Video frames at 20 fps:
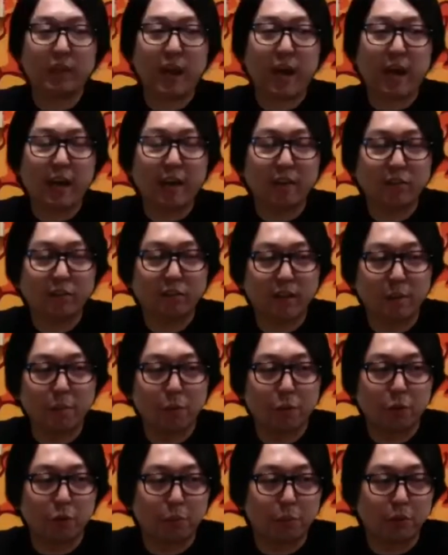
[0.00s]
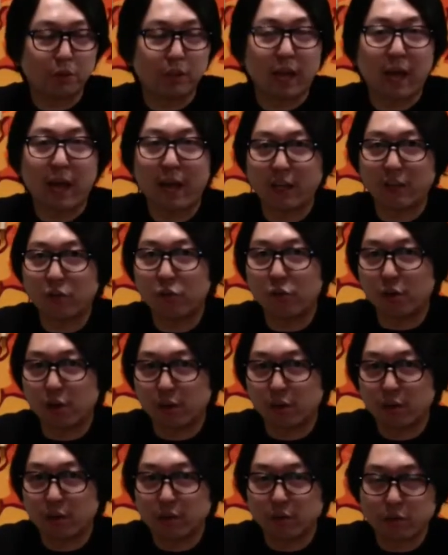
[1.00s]
ask them to put the handle
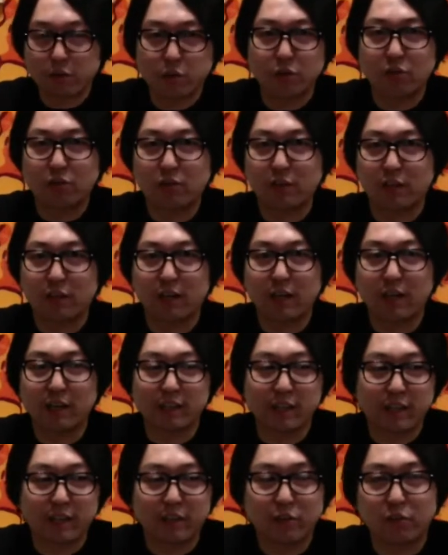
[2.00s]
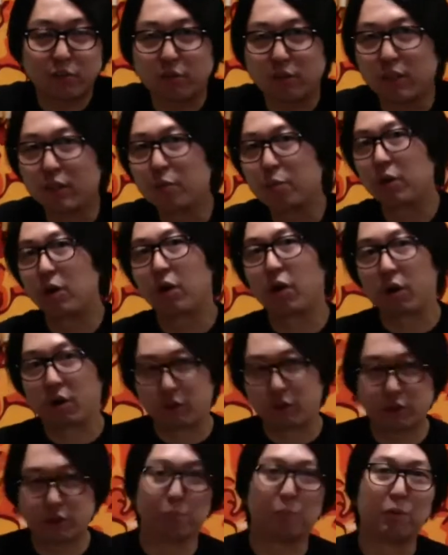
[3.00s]
on though, because Sakai tanks are a little bit
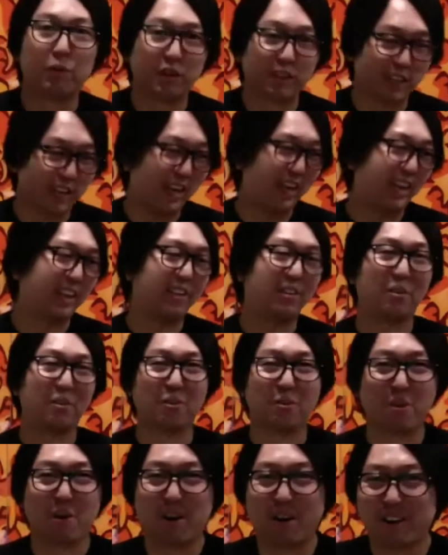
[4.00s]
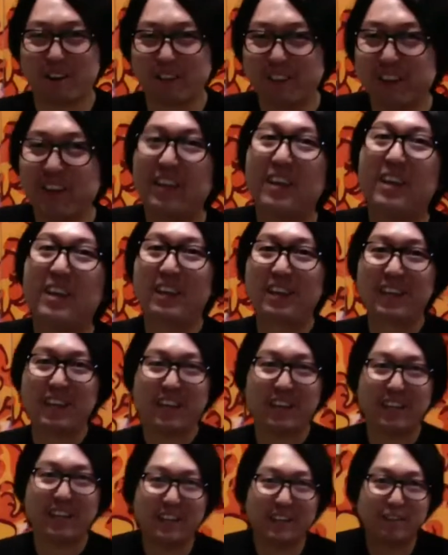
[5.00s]
hard to put the handle on,
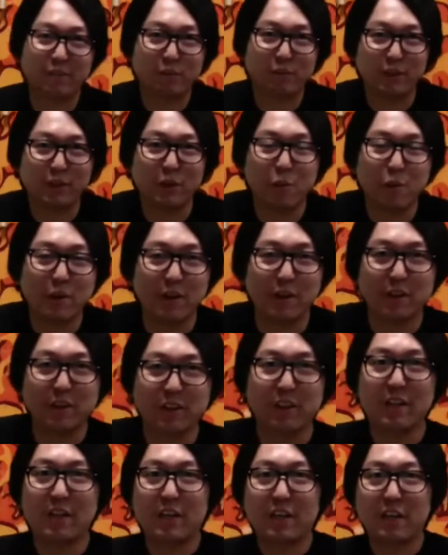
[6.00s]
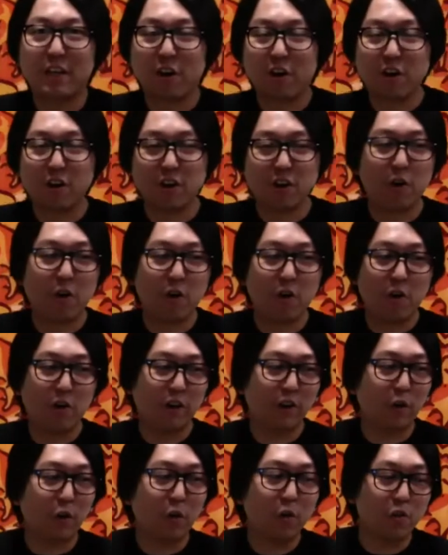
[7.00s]
and we don't want to
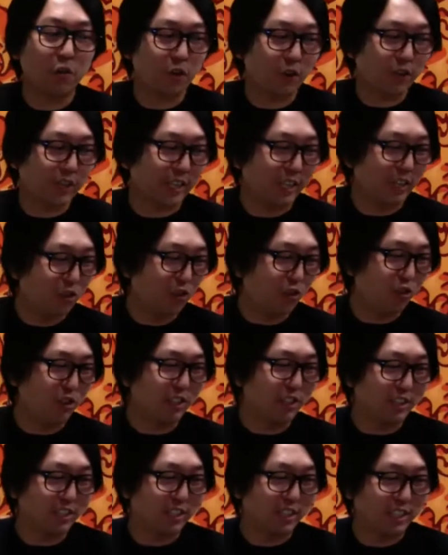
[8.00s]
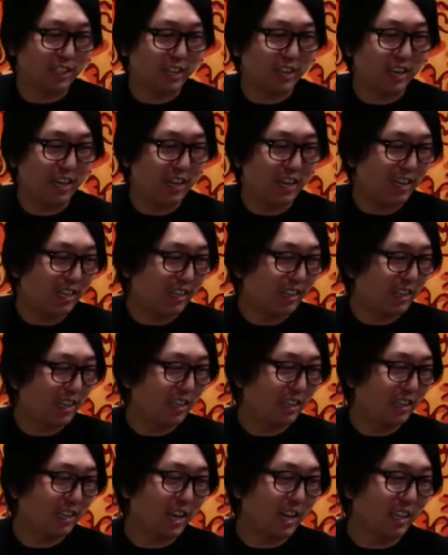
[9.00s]
overheat treat
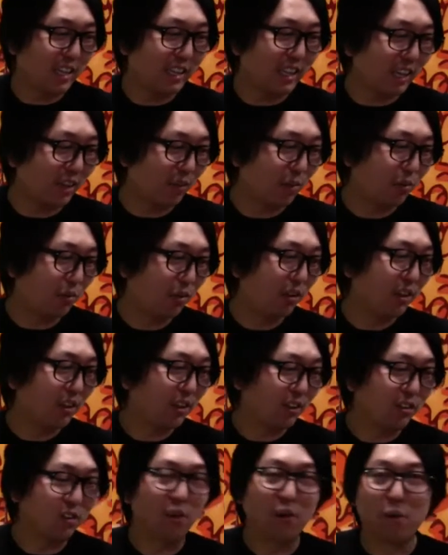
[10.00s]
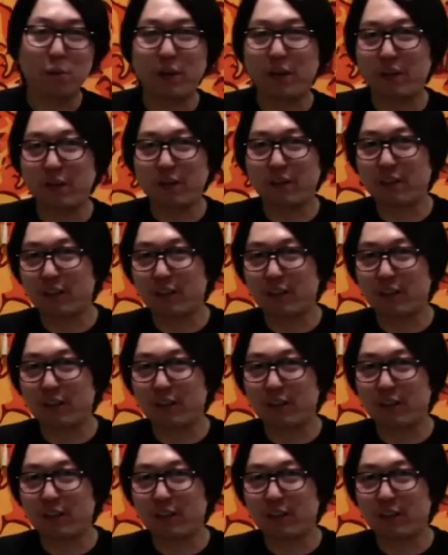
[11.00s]
that knife. So we